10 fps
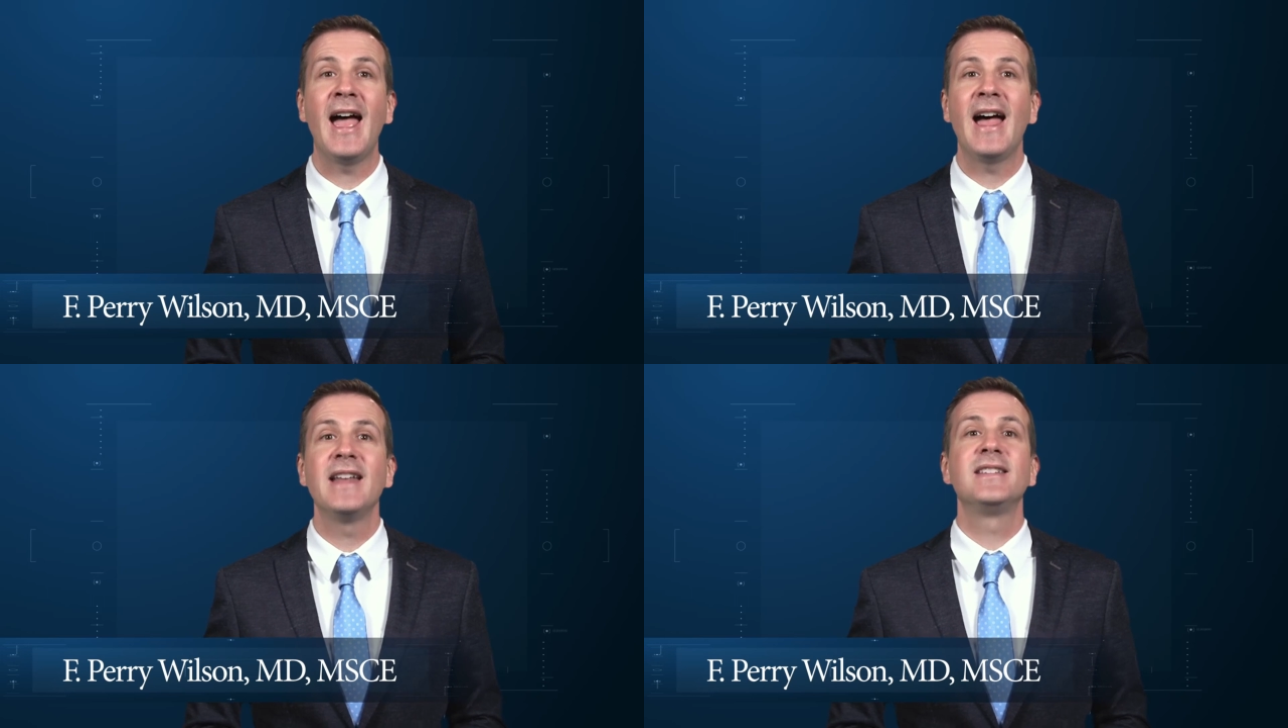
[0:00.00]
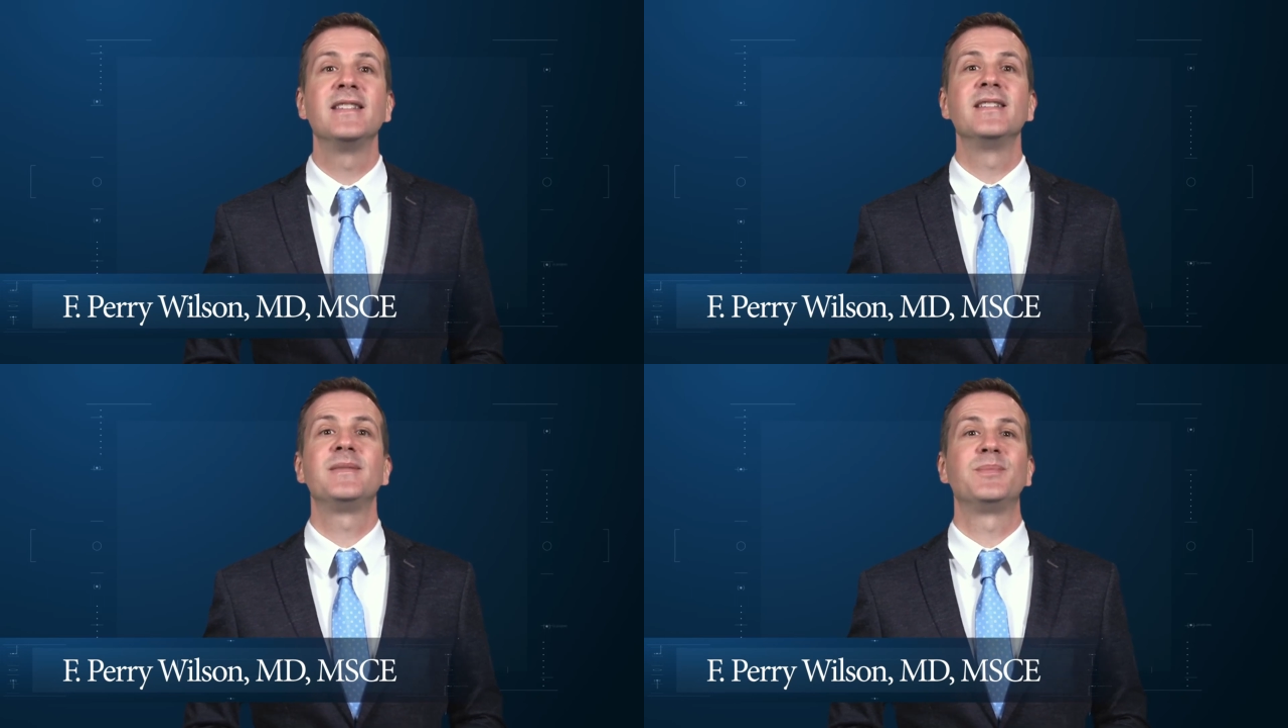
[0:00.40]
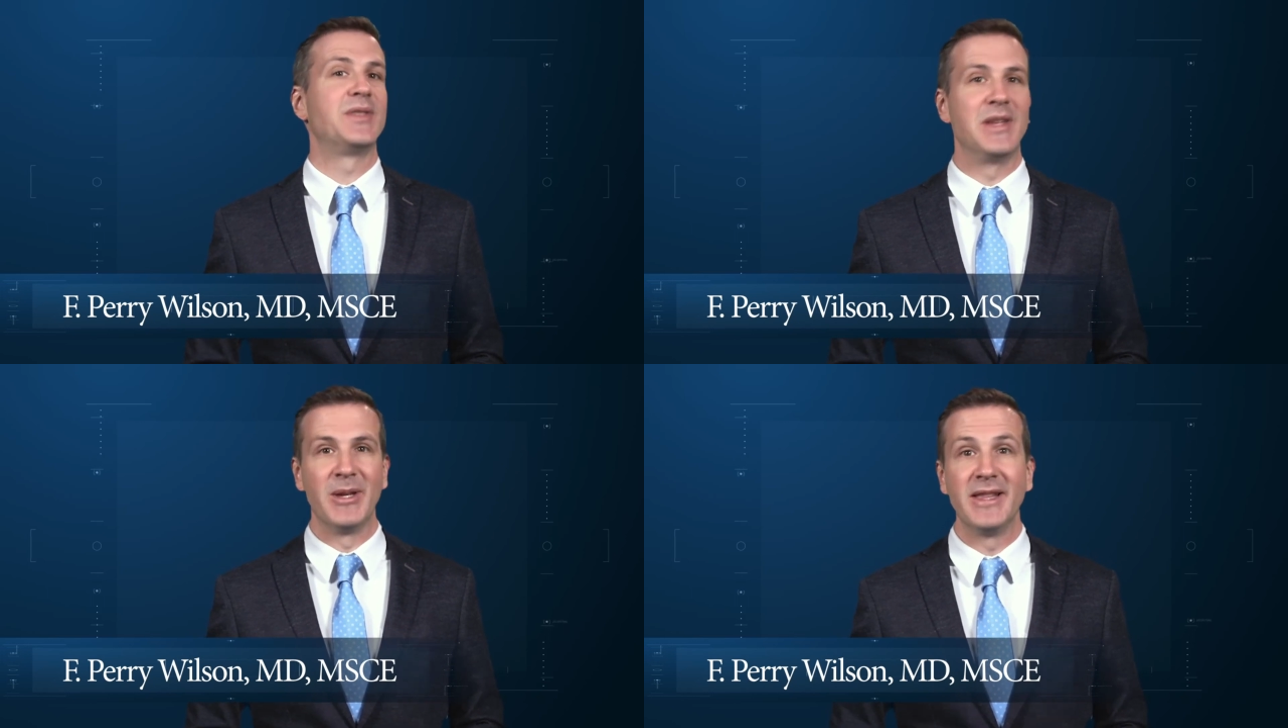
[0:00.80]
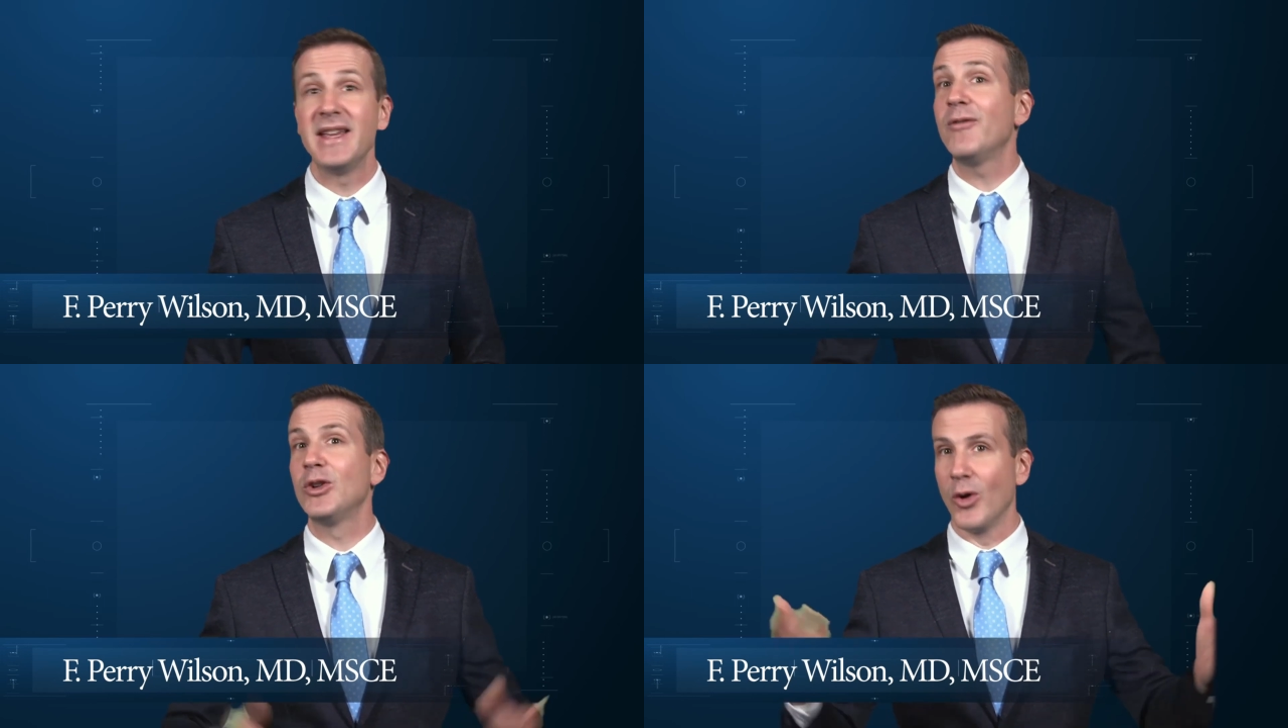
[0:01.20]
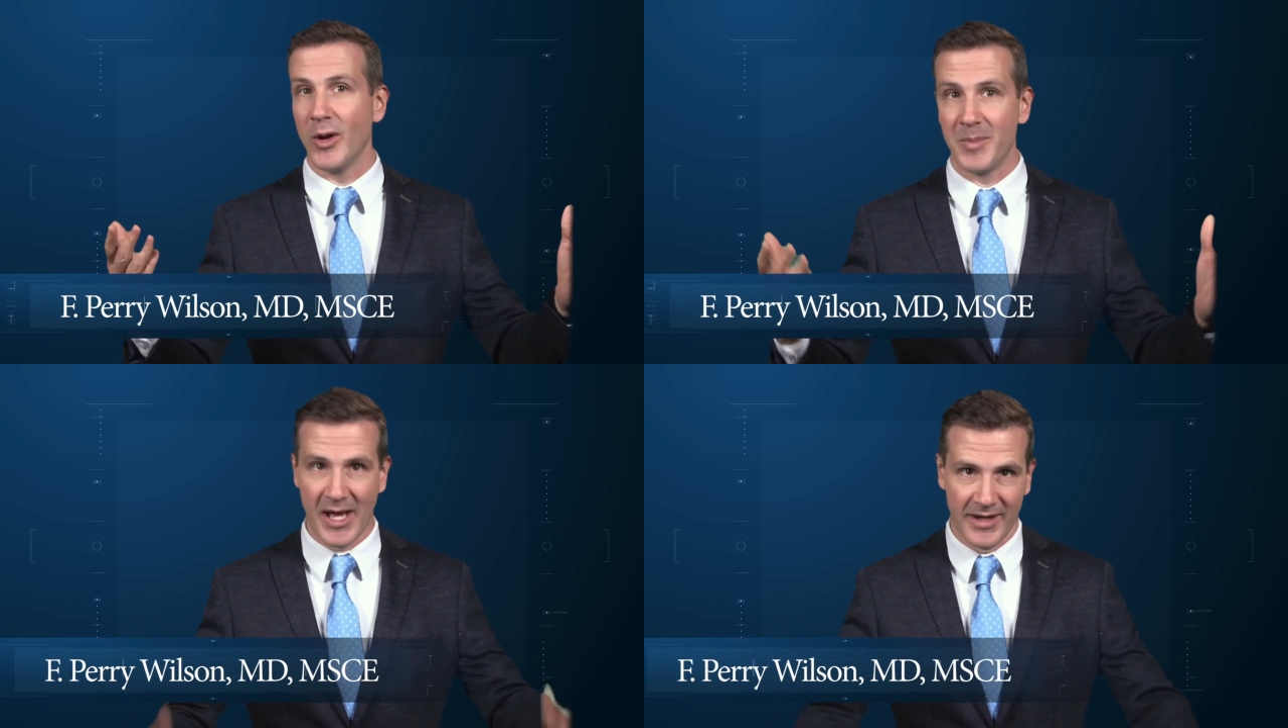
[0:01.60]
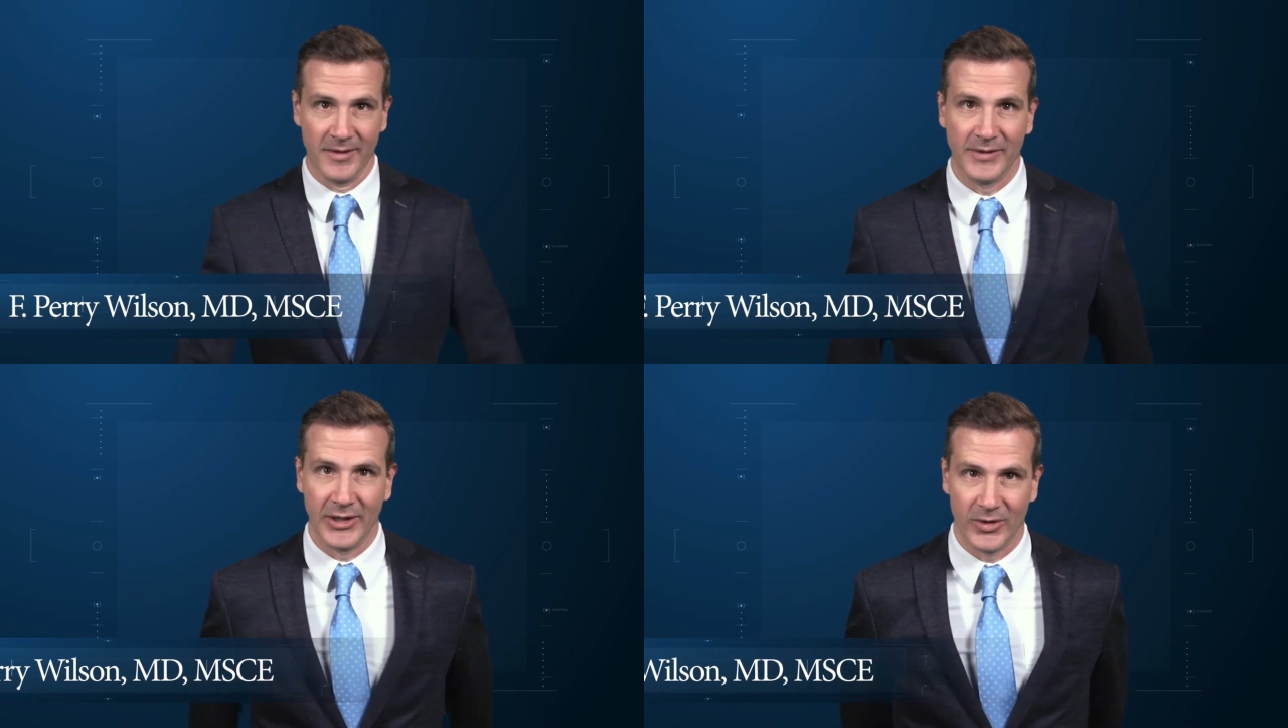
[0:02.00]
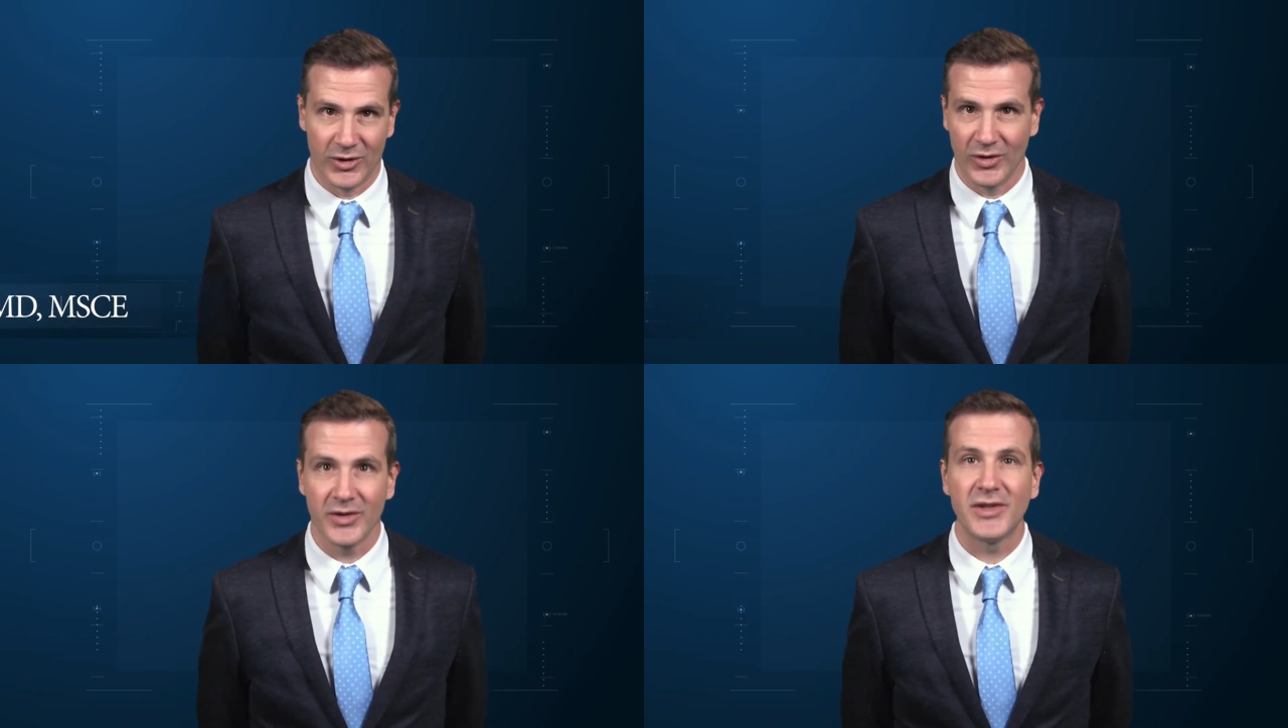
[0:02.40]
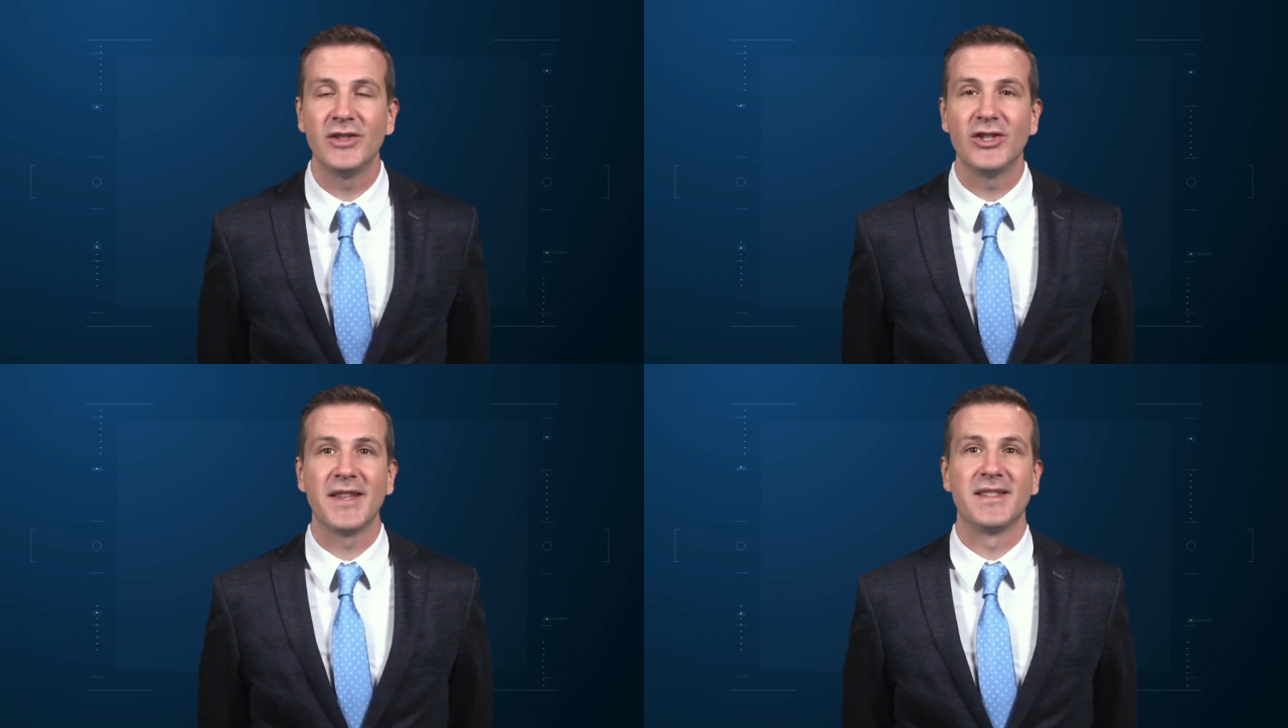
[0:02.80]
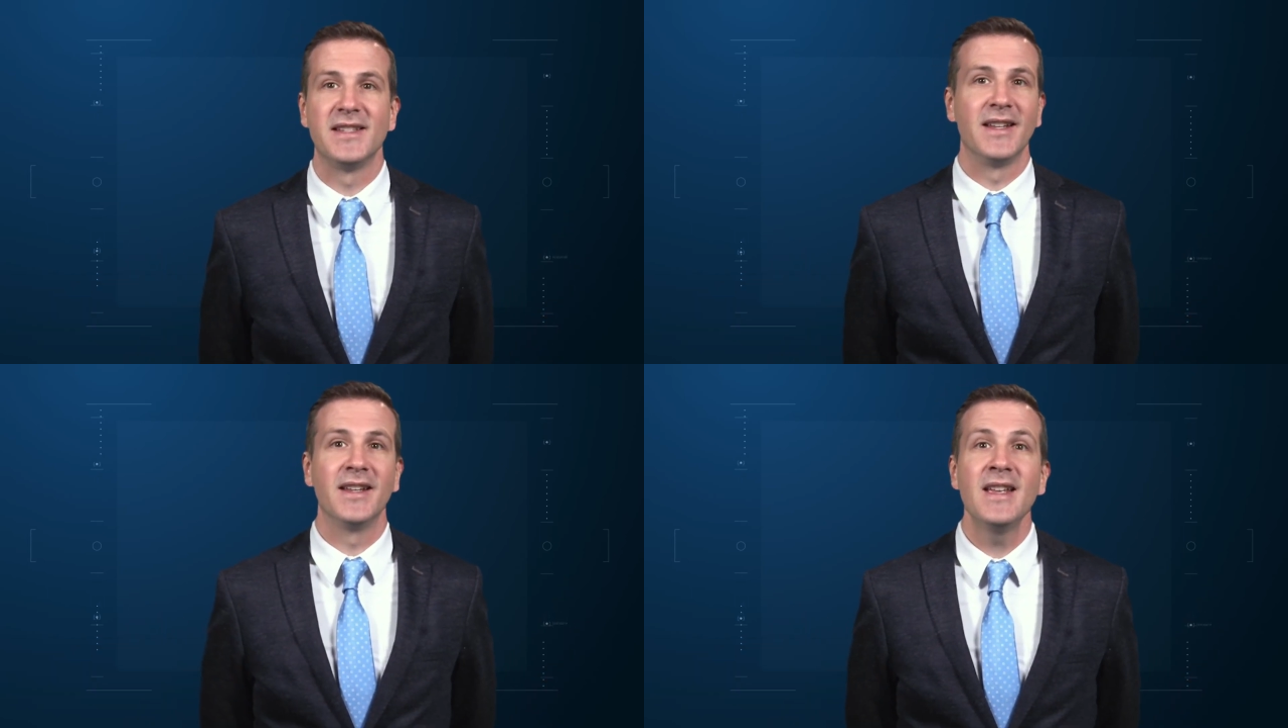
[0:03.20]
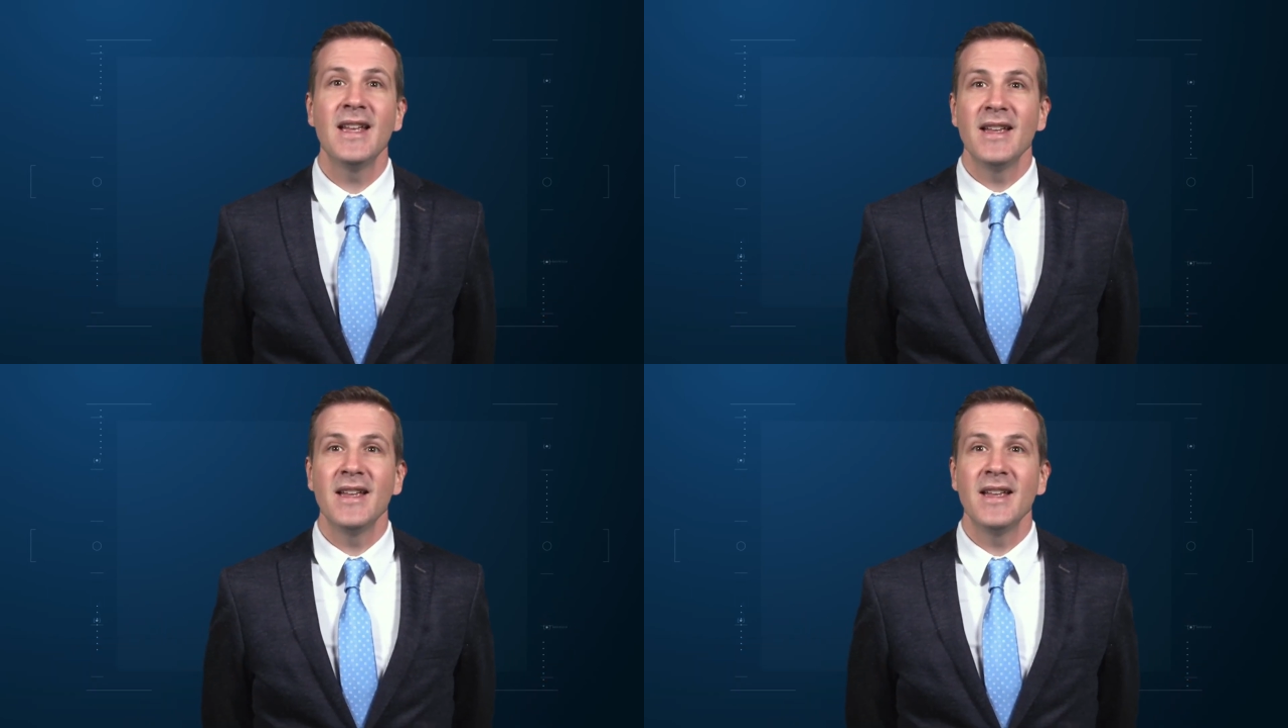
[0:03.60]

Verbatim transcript: add to the seemingly ever-growing body of literature suggesting